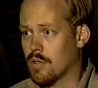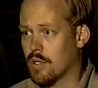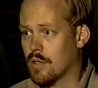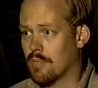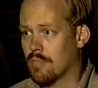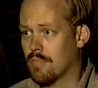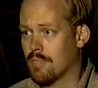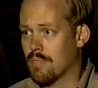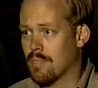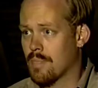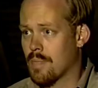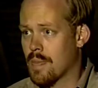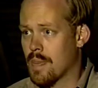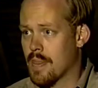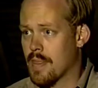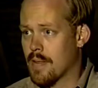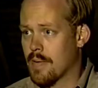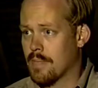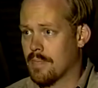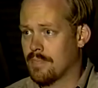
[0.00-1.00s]
Why do you want to
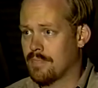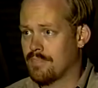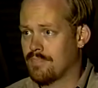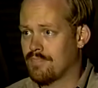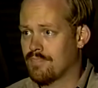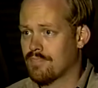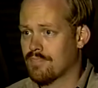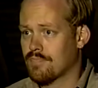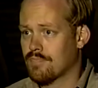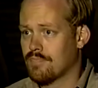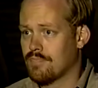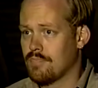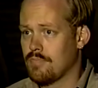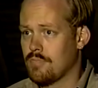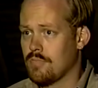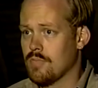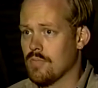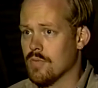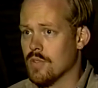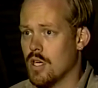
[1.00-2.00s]
restore this
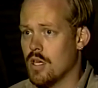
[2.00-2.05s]
theater?